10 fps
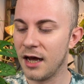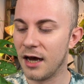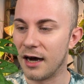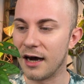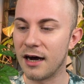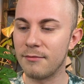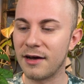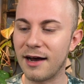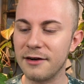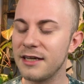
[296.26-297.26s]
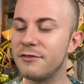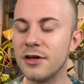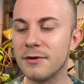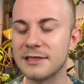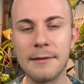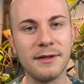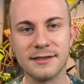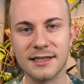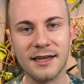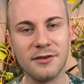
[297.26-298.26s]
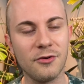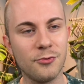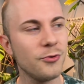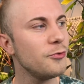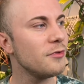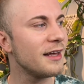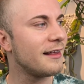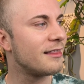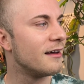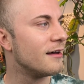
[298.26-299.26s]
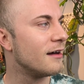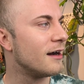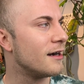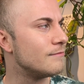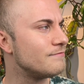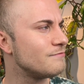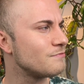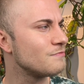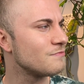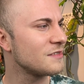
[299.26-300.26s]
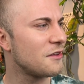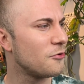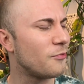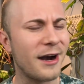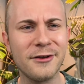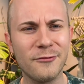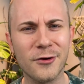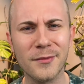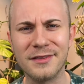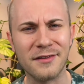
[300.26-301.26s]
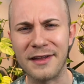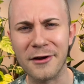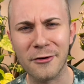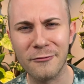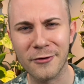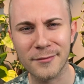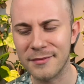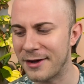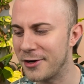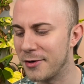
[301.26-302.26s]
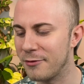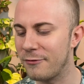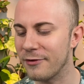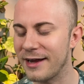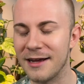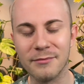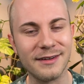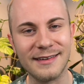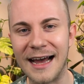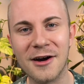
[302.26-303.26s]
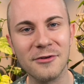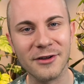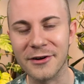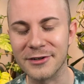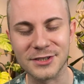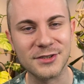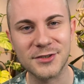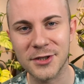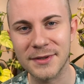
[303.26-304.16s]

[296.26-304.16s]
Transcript: um, I don't even know what type it is. I grew like the, um, the wide form and the narrow form in my home beforehand, but now there are just so many